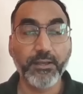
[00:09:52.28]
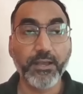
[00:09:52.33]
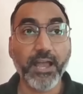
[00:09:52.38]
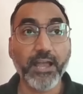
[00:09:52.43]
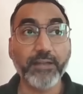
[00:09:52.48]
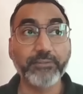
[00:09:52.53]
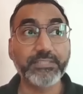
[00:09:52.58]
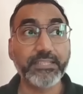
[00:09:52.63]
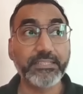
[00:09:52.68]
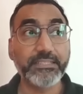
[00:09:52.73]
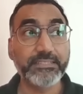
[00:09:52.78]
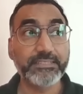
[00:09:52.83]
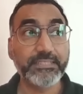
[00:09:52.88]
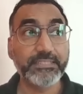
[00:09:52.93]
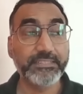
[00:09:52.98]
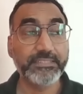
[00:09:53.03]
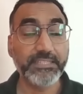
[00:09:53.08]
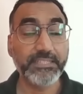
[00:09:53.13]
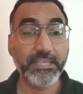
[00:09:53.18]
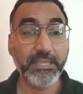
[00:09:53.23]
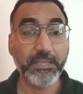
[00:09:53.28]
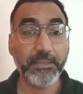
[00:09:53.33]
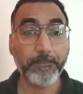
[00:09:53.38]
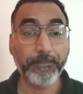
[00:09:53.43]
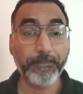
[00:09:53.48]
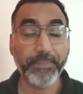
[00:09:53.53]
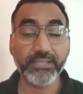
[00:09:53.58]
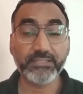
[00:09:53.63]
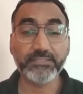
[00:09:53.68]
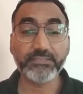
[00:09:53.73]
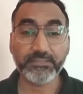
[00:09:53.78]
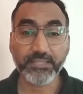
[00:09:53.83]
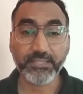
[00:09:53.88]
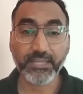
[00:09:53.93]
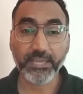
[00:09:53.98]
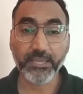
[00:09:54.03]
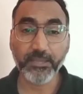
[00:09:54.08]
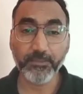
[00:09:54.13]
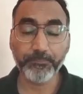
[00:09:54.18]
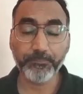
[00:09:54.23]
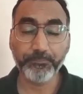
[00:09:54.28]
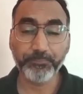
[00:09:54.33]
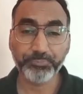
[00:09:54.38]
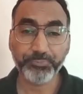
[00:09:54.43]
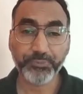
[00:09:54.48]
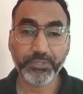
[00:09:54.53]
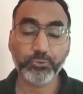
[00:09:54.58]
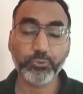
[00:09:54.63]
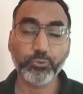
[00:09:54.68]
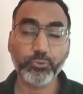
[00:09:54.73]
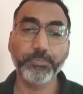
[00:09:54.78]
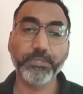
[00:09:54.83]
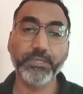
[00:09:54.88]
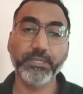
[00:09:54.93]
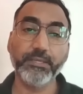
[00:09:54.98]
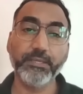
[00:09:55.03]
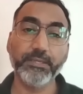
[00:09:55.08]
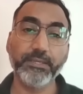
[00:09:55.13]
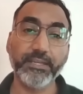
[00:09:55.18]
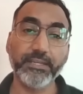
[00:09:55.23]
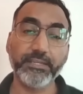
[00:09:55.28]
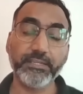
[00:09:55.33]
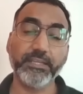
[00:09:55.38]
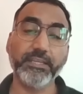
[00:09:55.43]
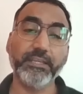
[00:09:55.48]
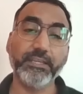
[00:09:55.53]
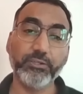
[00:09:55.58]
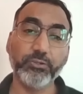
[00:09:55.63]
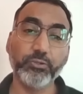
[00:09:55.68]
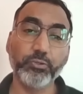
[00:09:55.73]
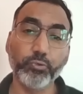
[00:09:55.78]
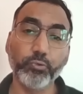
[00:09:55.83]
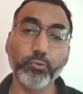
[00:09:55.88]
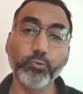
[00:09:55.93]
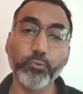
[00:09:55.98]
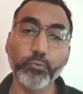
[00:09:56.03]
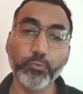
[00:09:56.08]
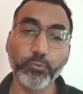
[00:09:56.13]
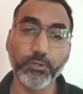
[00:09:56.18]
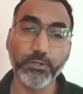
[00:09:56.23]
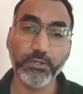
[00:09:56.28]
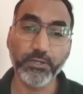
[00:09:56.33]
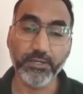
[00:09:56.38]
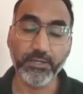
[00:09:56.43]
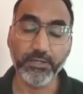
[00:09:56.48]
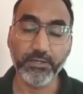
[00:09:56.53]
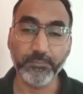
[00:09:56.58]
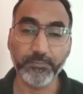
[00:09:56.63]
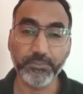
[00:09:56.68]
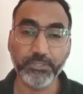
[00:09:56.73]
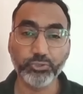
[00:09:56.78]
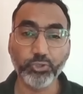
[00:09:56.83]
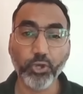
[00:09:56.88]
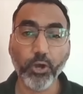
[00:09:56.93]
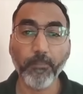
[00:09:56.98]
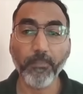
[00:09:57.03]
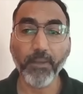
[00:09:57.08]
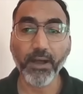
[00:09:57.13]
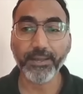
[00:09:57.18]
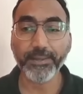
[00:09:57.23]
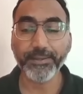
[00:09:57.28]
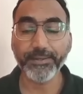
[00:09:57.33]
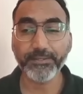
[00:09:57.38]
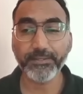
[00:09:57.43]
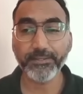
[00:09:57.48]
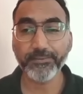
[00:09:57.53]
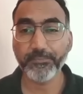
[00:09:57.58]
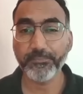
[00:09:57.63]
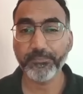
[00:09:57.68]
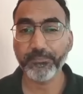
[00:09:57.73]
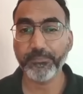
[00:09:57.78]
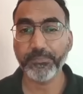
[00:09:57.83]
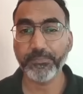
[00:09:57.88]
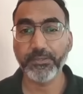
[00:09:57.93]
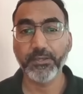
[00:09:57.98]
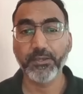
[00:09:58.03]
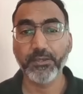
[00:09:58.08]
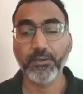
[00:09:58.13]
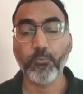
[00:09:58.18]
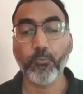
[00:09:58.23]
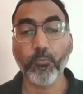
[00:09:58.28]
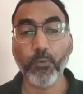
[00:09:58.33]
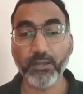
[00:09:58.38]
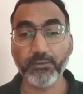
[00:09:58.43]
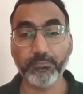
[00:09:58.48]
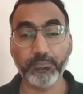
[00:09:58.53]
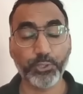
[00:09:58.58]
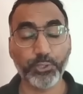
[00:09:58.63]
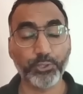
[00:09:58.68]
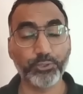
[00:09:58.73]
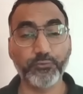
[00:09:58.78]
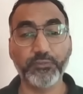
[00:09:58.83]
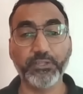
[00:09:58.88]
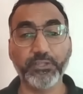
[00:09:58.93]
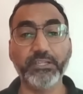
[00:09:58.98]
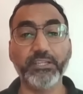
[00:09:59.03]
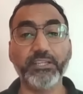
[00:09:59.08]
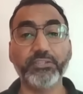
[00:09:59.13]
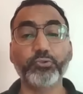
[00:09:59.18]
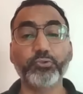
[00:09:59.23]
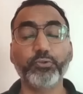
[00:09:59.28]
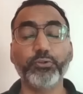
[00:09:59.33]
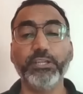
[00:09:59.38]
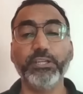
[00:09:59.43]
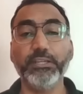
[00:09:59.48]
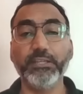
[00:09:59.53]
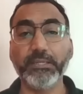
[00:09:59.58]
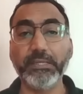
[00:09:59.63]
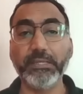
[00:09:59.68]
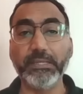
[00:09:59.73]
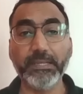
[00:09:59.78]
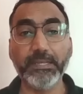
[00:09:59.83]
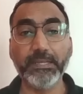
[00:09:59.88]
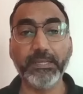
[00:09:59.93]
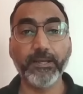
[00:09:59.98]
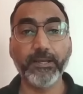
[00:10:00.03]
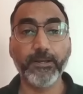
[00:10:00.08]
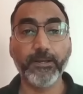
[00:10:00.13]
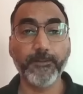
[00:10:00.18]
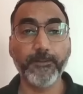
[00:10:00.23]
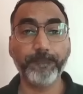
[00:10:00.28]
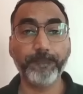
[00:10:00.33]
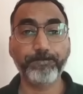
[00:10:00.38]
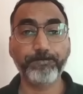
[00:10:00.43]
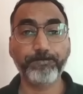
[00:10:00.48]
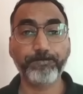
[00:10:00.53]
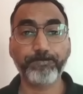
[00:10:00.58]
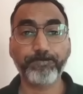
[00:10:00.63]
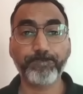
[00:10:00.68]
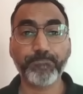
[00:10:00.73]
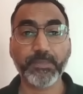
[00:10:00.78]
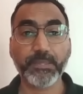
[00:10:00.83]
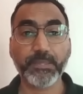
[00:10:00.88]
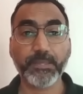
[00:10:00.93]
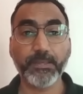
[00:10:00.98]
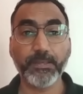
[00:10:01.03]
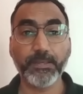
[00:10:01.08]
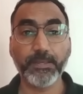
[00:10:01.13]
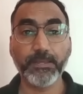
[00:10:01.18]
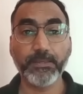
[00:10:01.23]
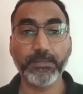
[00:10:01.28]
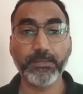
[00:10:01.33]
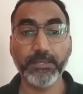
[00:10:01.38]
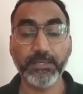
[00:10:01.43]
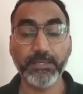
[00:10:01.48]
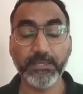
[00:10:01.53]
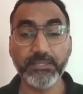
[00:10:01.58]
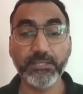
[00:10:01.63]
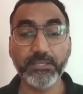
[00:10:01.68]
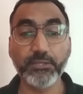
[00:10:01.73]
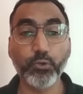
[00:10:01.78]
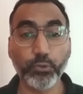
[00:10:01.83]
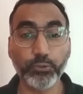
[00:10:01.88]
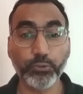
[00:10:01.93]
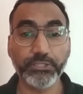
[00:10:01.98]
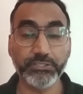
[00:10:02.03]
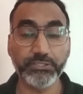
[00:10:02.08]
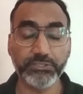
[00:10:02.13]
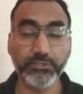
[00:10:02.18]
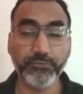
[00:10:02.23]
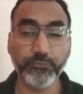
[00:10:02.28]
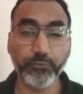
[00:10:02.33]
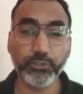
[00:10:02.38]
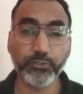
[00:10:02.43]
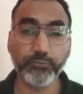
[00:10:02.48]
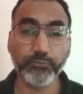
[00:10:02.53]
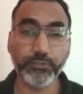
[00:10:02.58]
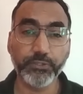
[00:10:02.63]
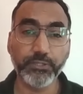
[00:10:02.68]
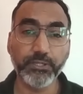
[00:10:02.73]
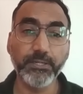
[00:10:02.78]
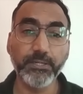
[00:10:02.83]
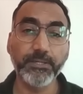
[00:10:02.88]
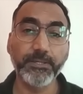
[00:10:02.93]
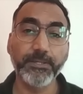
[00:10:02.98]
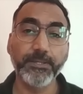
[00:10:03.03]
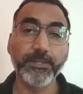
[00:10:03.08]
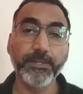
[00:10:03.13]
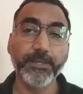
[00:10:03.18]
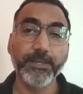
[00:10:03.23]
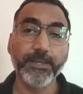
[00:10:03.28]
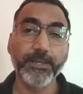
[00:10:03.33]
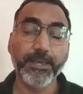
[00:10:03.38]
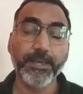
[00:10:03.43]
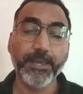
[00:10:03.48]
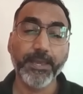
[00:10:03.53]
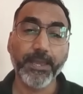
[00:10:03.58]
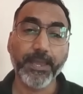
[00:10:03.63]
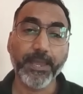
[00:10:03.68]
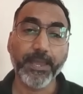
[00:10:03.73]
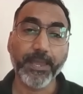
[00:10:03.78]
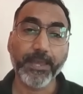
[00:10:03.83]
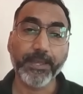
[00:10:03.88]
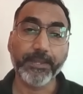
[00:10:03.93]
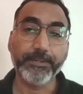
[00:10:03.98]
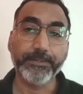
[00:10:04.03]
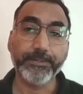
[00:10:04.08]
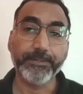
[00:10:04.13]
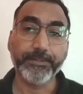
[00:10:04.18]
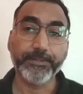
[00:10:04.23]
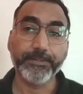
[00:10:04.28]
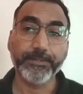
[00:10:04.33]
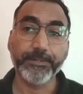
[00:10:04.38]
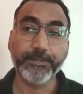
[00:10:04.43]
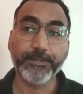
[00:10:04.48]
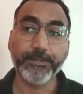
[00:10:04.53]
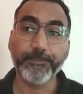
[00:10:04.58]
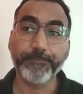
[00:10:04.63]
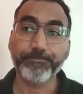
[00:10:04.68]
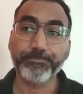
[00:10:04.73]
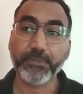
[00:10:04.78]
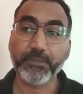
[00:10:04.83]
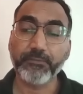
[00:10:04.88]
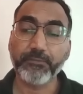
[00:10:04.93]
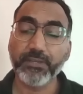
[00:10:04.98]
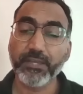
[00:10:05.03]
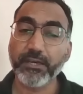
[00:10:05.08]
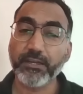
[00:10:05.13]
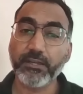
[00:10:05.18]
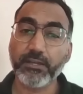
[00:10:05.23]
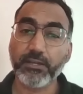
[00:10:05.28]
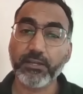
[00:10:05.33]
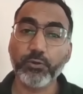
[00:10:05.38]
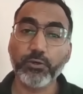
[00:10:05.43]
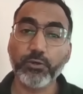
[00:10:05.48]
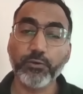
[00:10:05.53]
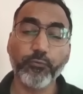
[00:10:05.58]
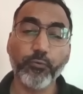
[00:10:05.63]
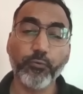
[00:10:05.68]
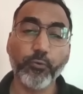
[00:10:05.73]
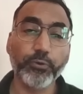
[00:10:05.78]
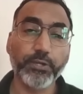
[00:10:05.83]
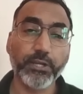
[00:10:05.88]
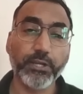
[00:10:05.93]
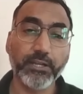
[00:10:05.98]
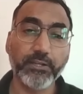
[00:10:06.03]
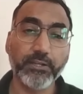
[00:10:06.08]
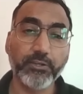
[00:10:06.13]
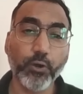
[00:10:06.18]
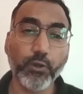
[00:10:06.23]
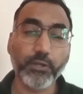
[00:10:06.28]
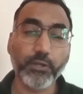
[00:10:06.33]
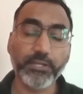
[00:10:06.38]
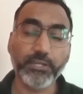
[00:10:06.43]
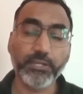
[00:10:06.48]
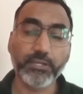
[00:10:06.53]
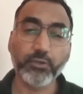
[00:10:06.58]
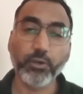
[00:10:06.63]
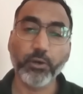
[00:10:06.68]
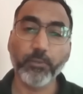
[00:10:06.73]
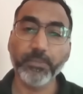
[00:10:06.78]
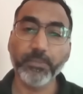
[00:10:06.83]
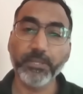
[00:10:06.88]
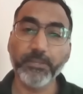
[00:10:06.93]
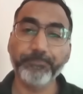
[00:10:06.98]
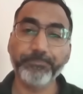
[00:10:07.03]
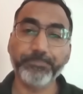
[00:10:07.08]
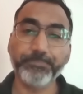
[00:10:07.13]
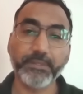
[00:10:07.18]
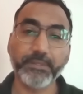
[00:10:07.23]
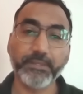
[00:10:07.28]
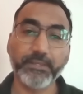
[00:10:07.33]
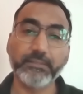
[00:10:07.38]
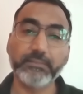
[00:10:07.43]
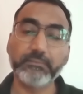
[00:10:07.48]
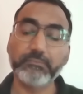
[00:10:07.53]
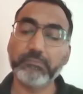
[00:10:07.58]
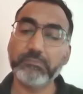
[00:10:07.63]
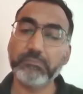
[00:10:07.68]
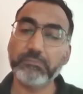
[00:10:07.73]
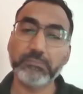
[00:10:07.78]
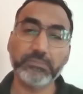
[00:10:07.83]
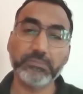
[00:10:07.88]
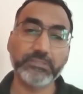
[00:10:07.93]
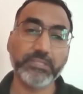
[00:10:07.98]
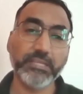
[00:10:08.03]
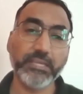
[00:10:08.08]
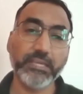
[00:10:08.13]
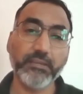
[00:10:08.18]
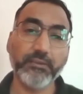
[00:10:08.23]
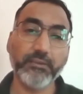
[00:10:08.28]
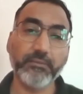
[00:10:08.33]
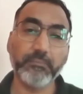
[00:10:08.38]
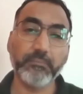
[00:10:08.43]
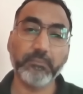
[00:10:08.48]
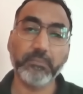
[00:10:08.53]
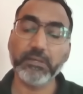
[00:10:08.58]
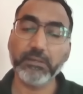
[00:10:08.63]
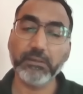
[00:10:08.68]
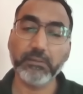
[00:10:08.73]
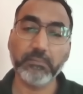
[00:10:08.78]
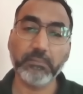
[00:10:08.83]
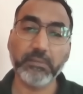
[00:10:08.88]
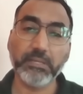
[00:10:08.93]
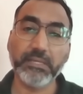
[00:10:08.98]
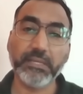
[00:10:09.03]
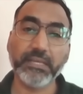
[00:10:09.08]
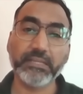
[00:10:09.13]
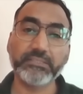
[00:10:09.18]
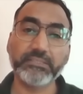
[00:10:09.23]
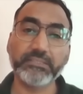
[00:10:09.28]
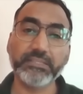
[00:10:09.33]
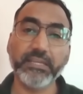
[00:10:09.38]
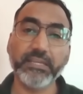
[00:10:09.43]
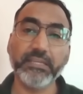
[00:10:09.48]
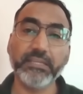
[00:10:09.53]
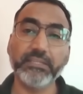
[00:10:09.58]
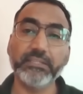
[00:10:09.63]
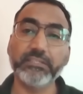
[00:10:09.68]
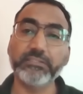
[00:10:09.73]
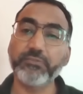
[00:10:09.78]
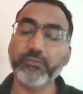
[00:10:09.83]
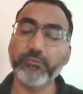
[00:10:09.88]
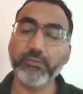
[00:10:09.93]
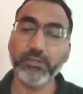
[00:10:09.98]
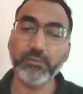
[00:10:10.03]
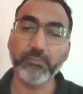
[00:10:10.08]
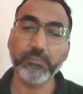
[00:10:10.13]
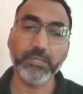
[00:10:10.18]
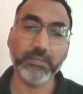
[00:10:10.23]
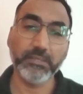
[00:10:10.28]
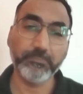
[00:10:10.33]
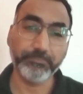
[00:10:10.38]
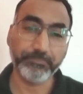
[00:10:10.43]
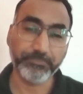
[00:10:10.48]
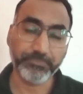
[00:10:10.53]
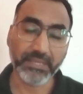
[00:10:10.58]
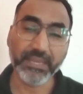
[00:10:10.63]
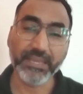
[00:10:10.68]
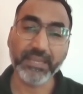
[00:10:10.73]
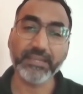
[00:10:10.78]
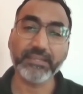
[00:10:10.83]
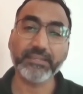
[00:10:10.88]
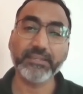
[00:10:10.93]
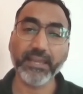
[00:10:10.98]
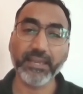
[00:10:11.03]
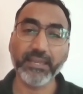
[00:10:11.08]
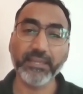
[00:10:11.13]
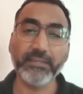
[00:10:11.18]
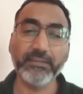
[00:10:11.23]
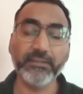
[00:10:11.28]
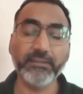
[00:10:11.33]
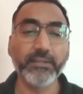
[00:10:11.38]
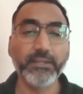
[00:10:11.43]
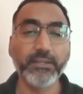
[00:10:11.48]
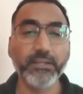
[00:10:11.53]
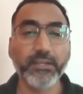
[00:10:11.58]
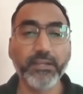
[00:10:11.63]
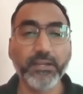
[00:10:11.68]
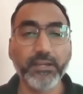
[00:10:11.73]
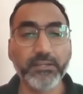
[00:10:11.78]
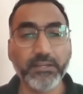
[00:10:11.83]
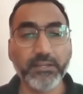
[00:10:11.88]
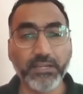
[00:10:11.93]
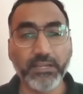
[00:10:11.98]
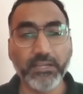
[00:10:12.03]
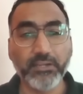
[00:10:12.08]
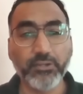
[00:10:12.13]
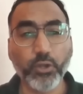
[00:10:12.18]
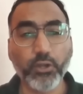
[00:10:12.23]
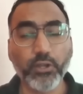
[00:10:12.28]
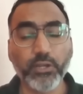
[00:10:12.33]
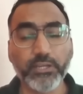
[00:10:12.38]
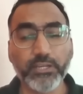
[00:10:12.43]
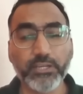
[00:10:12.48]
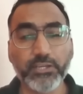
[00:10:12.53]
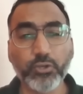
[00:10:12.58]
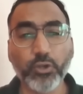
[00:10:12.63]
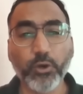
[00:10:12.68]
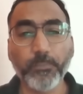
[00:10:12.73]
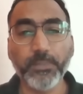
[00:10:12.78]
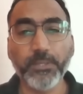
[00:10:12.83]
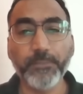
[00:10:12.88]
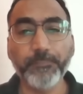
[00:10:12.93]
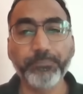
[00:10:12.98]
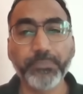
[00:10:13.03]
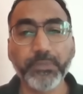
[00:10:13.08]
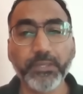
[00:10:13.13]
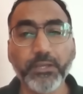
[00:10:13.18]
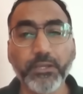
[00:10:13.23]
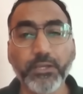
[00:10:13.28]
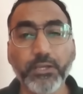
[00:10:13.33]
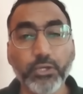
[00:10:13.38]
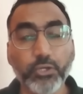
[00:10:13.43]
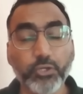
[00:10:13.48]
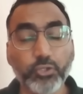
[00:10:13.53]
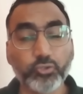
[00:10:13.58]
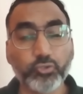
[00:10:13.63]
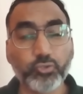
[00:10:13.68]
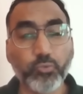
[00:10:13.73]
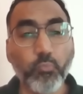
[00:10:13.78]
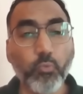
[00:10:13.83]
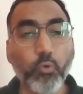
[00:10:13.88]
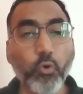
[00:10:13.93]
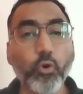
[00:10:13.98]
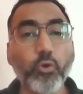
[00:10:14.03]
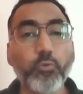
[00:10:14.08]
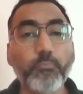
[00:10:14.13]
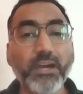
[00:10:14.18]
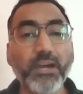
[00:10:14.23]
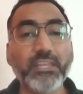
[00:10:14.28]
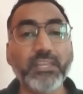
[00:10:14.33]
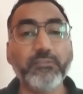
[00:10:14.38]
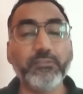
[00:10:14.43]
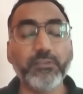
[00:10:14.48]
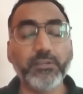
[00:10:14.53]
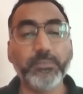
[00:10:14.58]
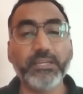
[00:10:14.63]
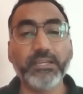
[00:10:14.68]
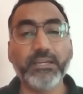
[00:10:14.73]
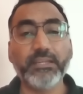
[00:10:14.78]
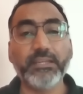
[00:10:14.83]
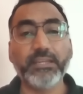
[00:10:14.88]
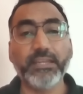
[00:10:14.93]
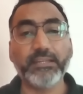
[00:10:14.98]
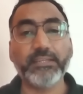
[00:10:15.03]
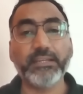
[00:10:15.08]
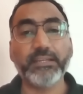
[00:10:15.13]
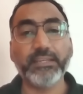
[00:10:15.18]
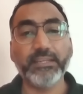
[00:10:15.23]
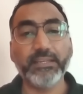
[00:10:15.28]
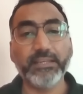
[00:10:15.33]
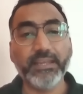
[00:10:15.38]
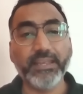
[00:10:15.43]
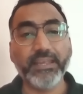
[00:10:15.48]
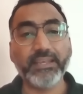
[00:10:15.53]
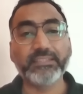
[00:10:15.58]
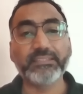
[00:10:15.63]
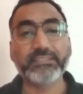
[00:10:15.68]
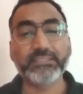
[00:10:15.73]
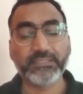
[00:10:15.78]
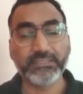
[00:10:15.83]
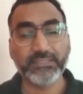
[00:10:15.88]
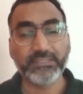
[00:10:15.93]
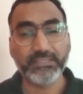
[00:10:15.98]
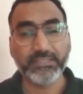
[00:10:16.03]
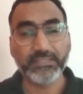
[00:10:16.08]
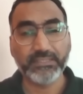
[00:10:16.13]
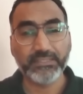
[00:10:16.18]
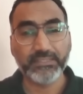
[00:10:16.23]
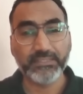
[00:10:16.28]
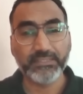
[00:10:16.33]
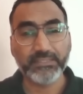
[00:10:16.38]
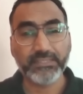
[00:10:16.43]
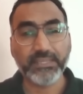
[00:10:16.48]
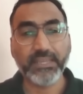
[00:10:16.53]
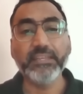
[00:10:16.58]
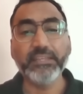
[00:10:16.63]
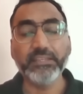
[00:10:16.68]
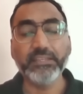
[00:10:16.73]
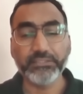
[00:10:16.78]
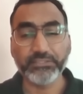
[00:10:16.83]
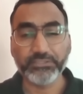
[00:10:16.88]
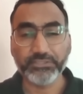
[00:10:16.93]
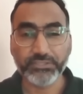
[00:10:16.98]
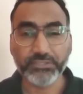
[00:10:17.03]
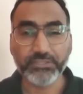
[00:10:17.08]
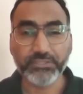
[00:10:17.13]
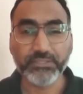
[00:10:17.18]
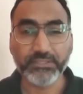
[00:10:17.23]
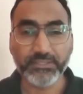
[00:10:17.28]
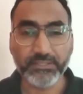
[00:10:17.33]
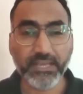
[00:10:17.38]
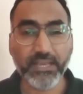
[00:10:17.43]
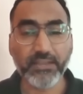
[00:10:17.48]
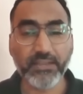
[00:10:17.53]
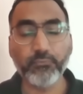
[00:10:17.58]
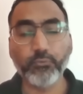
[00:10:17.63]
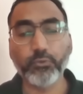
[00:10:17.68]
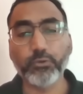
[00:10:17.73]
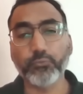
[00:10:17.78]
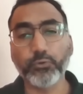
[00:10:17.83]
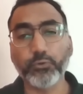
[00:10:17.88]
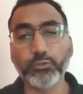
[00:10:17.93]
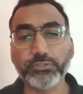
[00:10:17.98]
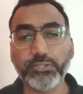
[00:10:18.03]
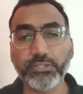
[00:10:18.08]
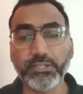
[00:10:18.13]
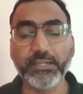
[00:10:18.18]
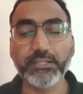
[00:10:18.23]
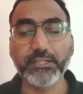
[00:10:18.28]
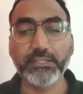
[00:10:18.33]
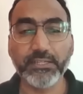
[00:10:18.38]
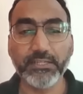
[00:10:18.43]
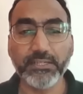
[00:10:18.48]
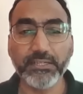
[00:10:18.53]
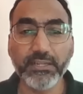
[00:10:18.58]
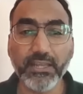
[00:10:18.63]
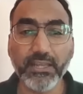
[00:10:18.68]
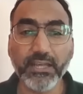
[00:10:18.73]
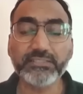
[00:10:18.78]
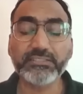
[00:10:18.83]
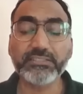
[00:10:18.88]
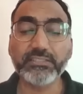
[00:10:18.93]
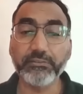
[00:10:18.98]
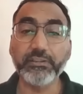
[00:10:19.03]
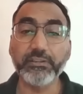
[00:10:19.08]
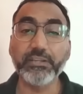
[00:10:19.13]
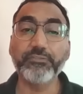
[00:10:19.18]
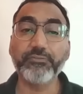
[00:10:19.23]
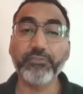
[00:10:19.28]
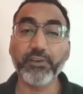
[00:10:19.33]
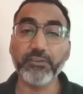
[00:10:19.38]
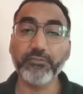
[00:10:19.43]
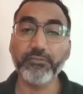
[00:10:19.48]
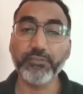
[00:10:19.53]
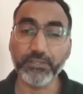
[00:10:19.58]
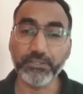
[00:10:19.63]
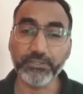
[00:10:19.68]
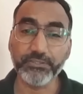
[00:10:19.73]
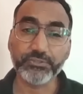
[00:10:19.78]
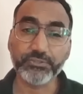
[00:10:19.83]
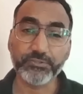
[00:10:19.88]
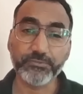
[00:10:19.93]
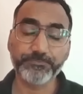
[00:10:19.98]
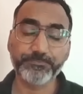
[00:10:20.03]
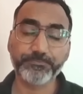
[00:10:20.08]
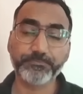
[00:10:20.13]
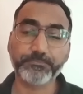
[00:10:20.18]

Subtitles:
I'll say this is the best time to be getting into the job market. One, because of the India story. India is the growth engine for the world. And we are around a $4 trillion economy. Say in next 10 years, we will be $8-9 trillion economy. So more money will be created in next 10 years than what was created in last 75 years.